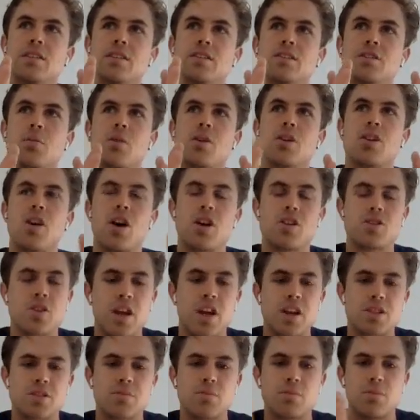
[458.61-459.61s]
smart
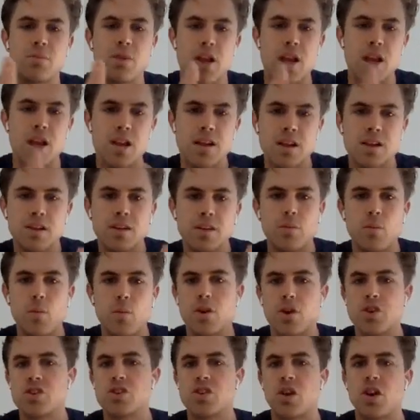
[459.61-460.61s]
contracts in
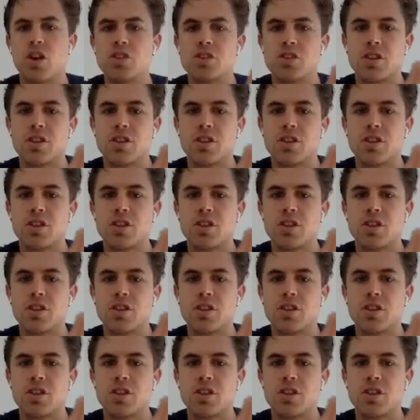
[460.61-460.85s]
one shard,